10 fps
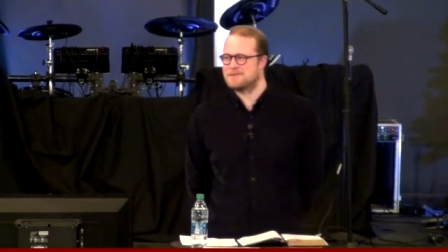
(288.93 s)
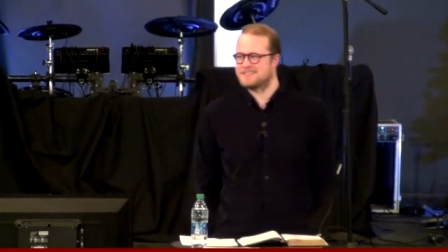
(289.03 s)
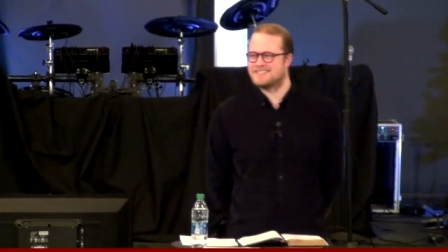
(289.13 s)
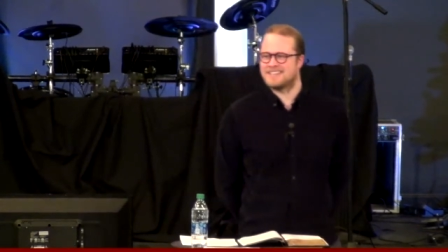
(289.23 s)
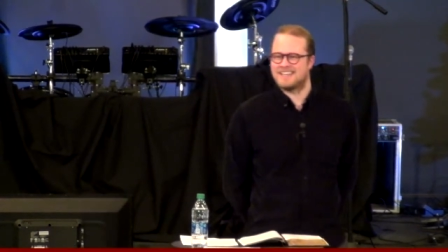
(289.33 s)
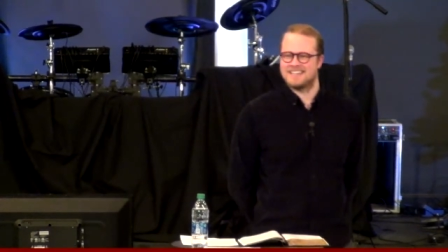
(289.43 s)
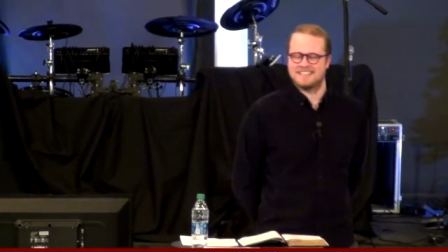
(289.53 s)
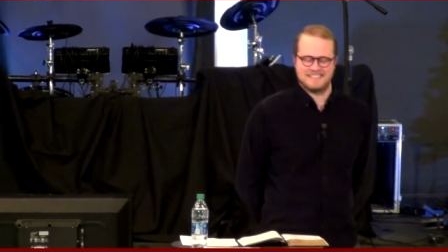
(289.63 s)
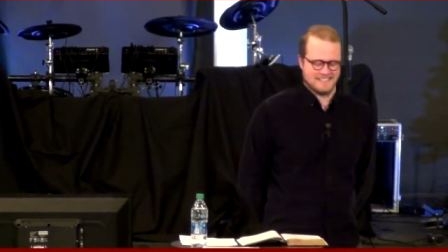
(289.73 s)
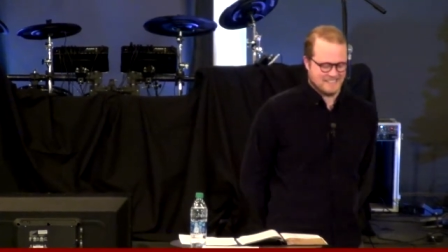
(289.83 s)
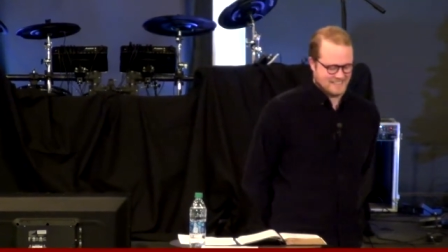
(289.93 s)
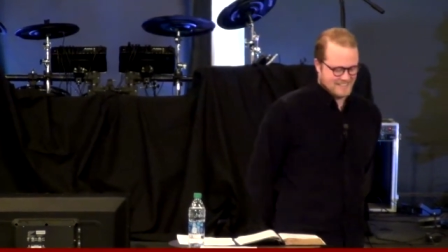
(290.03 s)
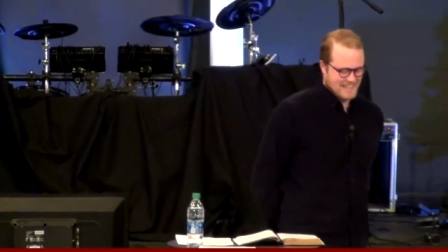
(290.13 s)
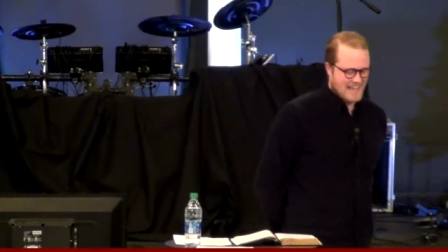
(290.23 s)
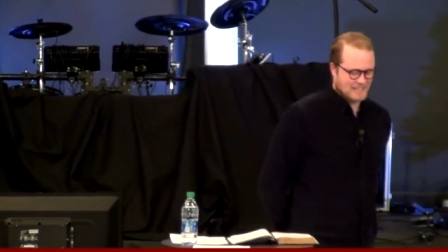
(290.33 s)
But uh,
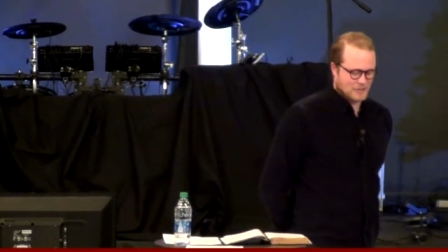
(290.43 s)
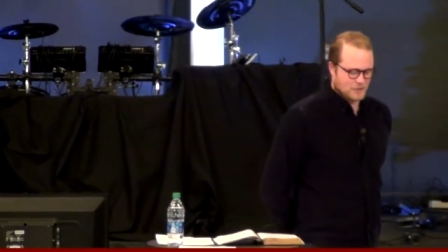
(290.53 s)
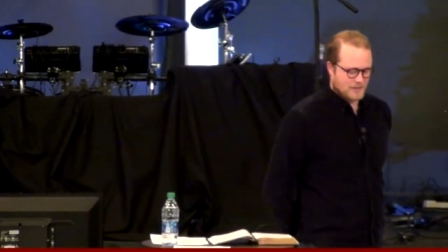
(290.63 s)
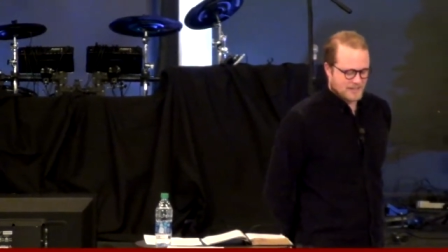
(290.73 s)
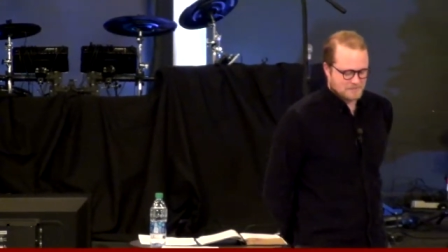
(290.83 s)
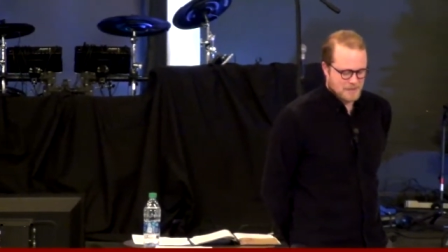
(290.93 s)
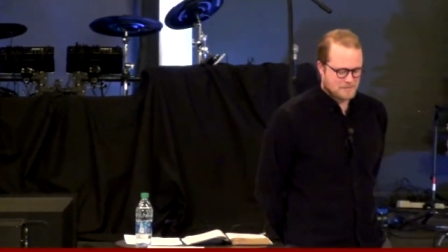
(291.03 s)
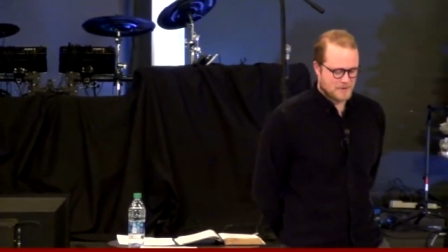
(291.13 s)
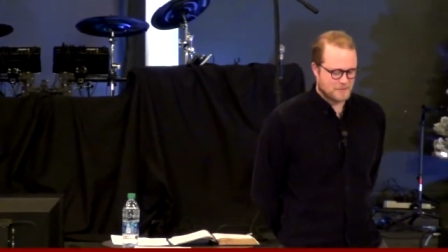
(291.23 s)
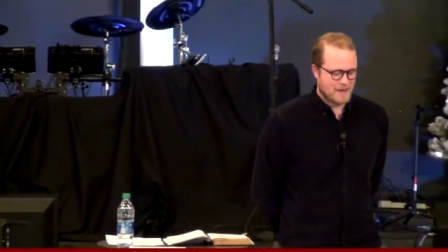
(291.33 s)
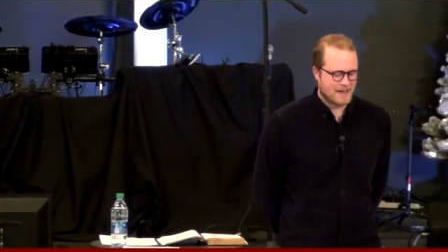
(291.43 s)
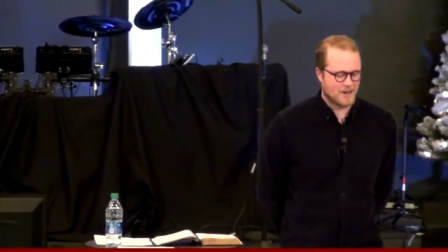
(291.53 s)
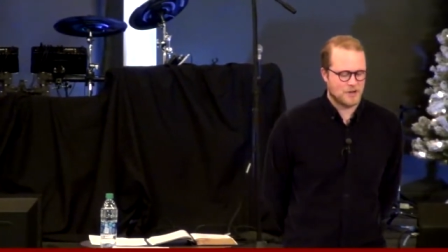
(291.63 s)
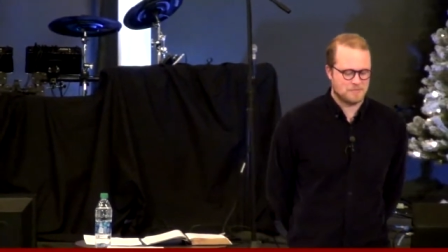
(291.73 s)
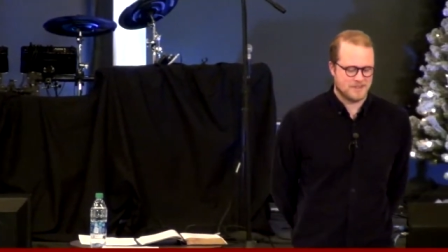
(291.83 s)
yeah, Laura and Pippi are back
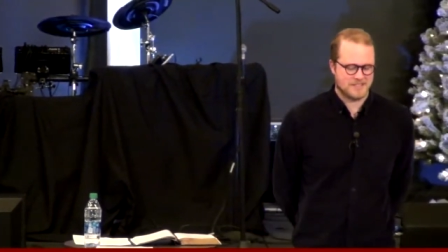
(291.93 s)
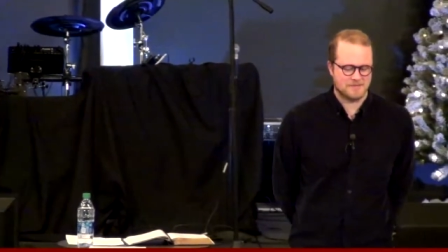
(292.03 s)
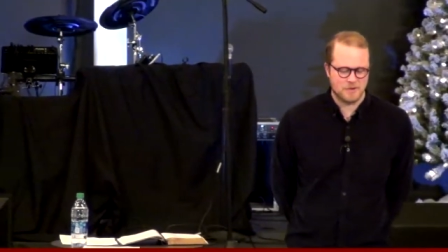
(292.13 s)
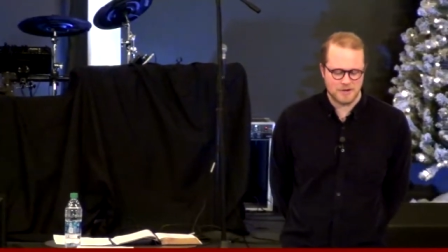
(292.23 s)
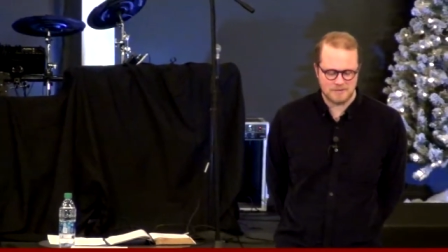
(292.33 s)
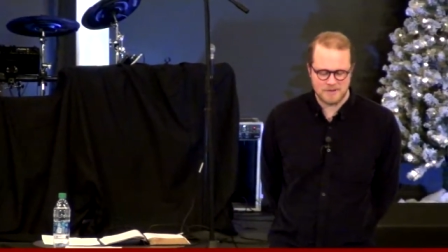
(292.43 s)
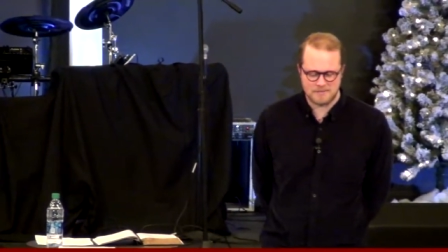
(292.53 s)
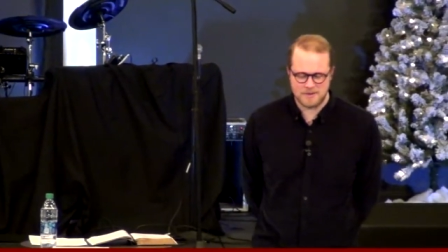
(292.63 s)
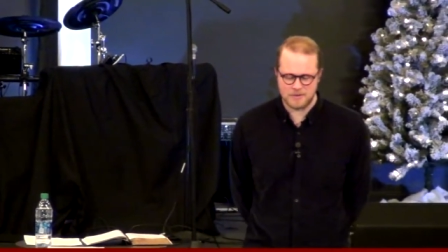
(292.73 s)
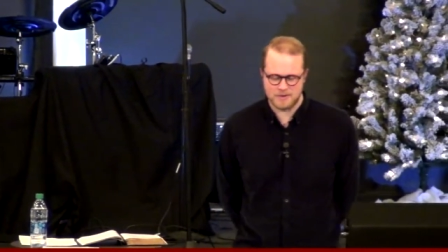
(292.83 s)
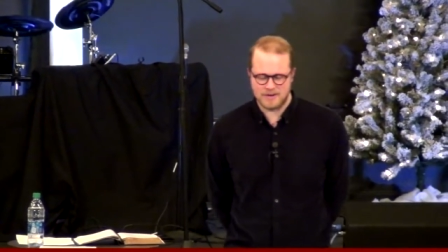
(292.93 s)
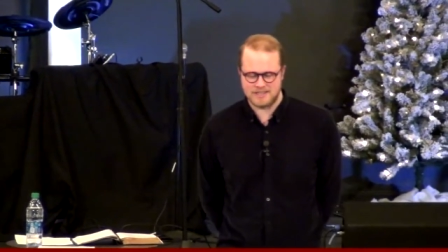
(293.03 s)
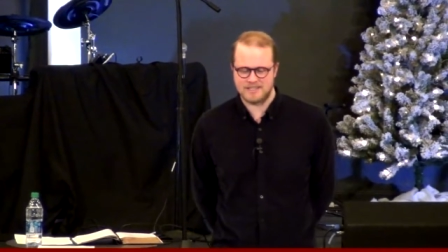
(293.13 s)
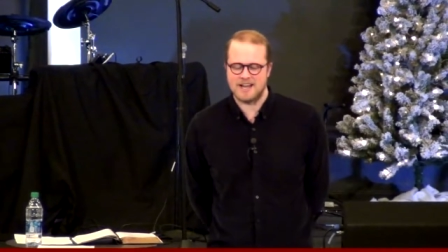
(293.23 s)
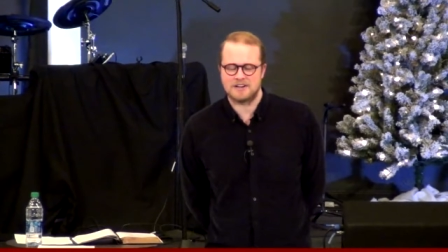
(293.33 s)
home this morning. Pippi, we were at
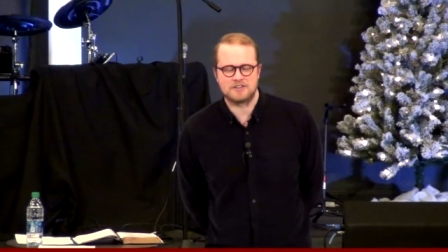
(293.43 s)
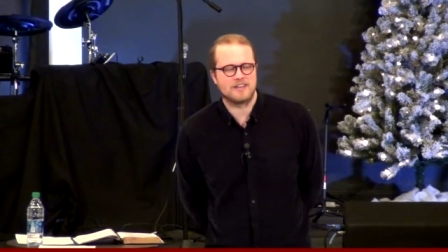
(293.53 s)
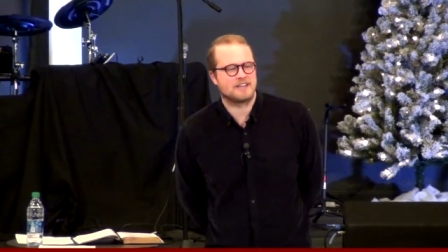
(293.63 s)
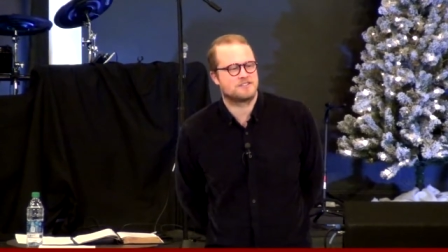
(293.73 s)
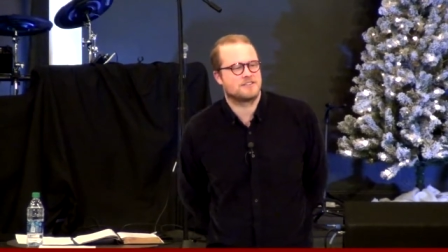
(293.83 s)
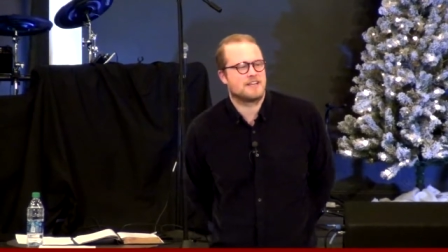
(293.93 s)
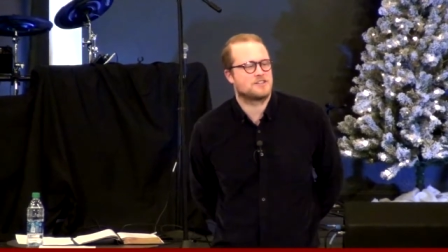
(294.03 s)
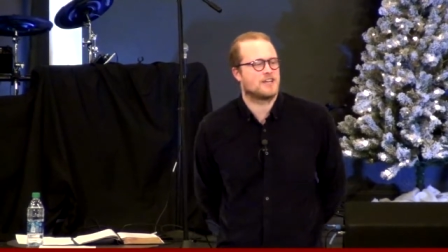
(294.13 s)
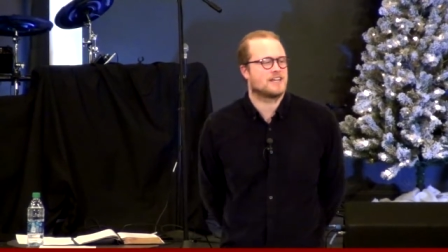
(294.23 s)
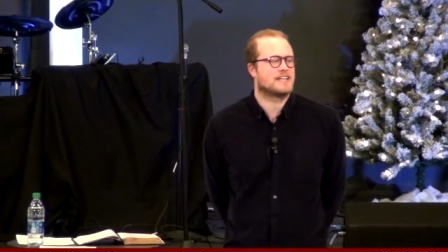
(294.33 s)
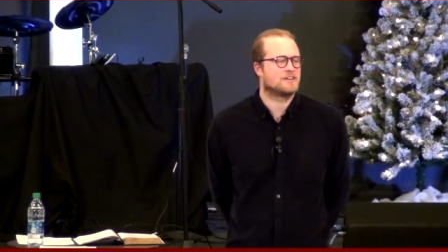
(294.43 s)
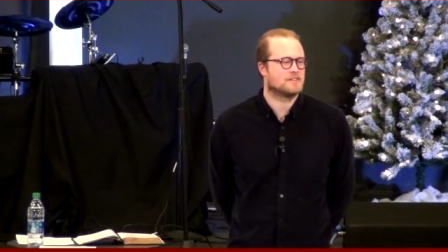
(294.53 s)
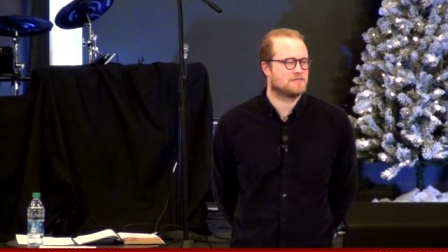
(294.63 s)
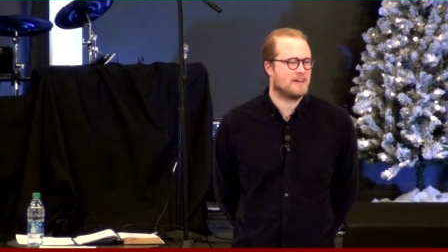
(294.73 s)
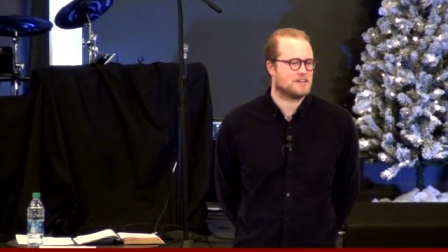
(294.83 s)
the doctor yesterday. She had an ear
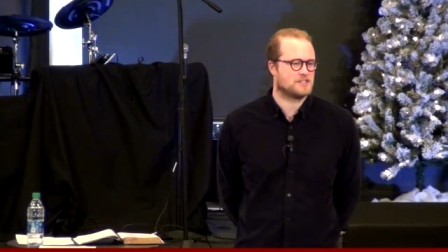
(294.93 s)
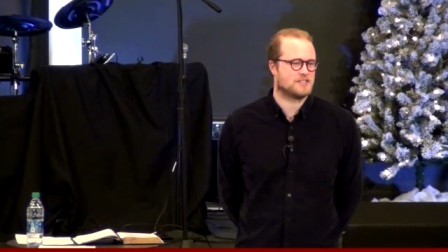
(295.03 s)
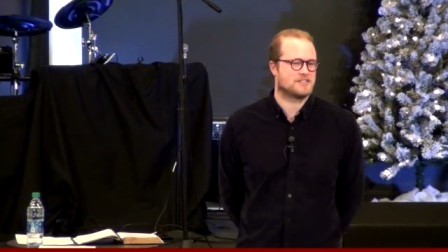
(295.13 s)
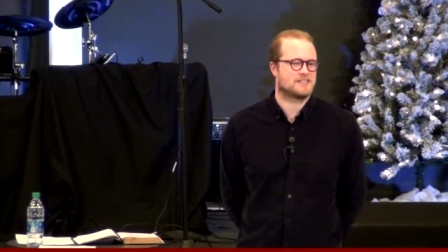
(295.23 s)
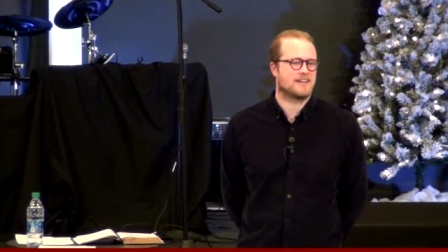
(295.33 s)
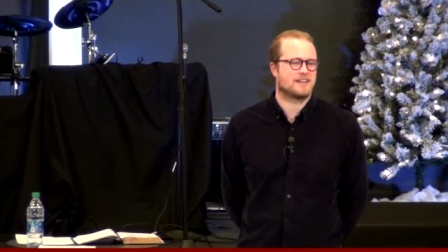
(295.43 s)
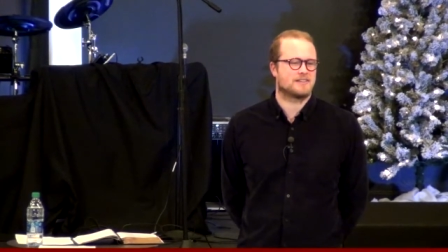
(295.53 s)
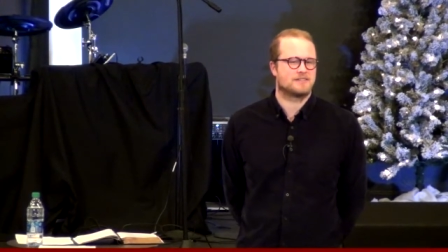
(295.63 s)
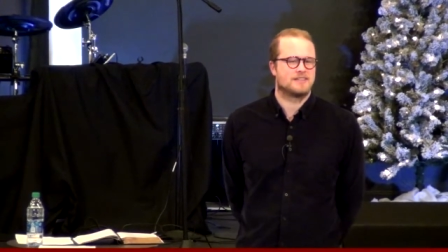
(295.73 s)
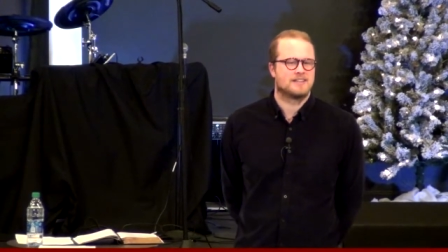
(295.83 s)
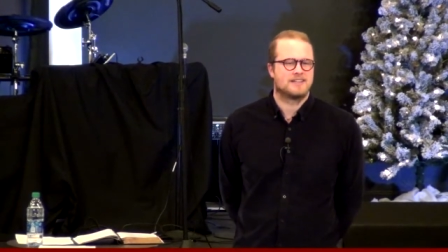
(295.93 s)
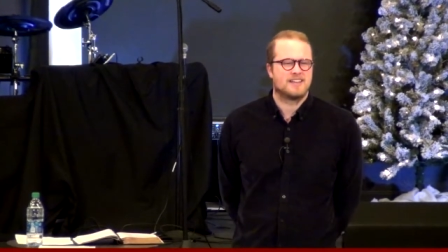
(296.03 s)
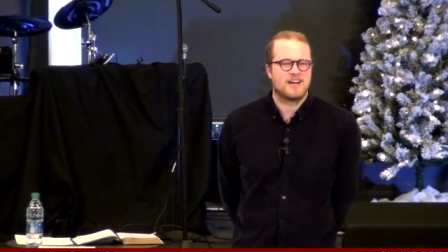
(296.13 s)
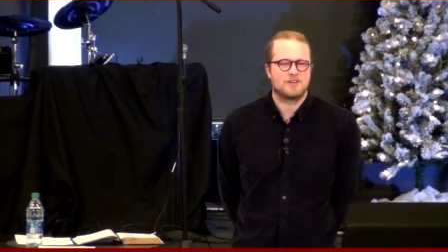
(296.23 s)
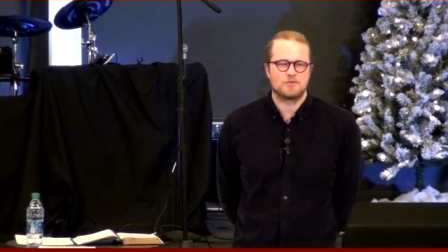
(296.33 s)
infection. It's got a
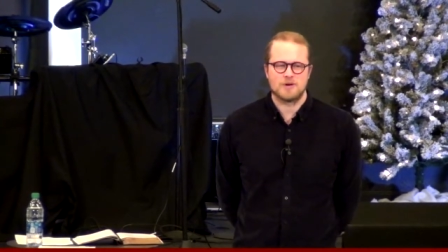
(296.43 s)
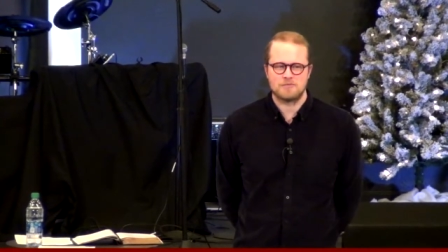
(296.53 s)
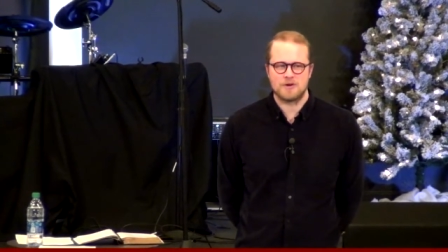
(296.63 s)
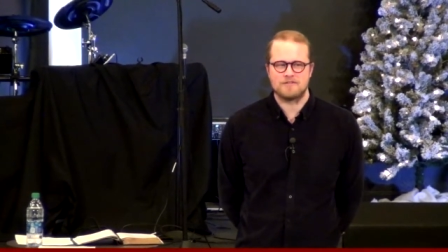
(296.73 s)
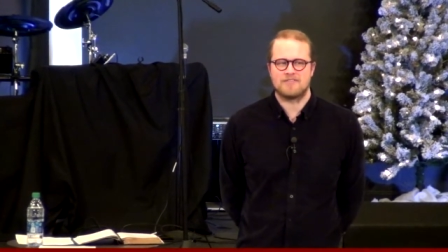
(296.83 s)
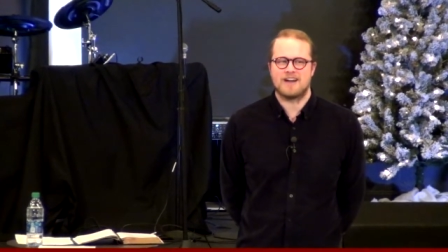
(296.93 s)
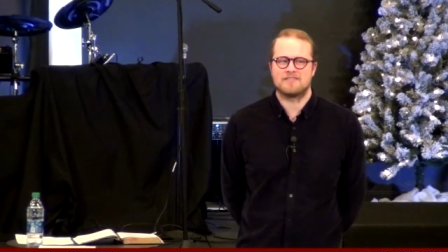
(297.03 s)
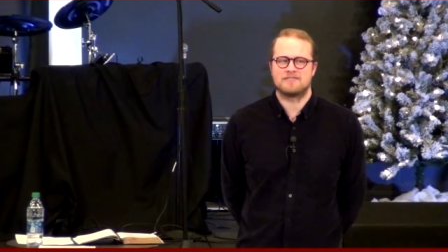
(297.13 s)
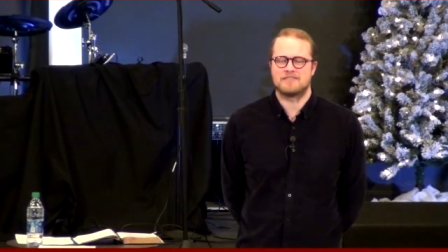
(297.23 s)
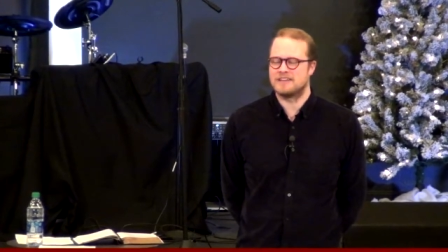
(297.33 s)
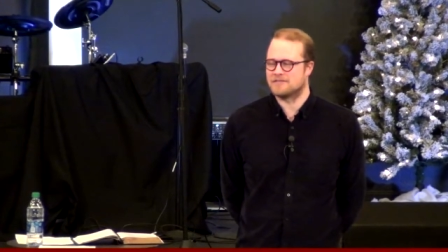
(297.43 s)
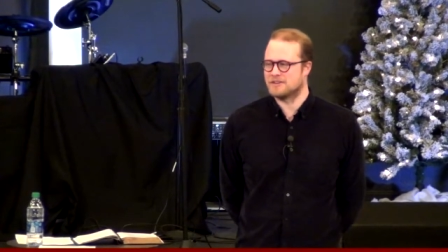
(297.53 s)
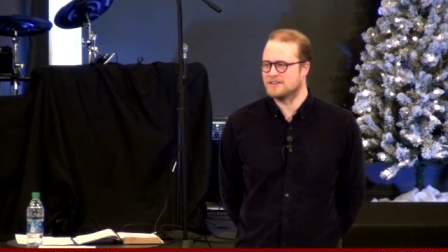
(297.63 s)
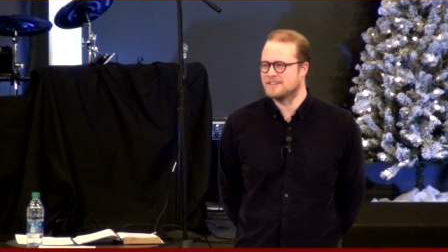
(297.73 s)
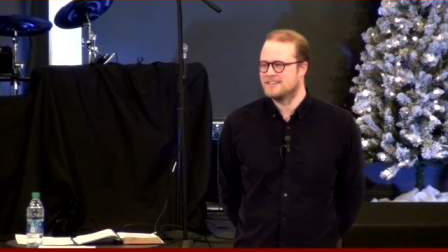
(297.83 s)
101.5
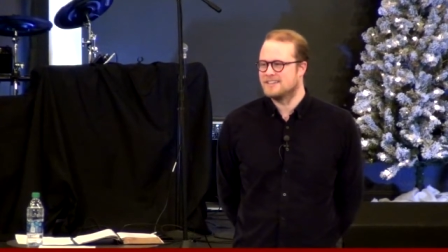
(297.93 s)
fever.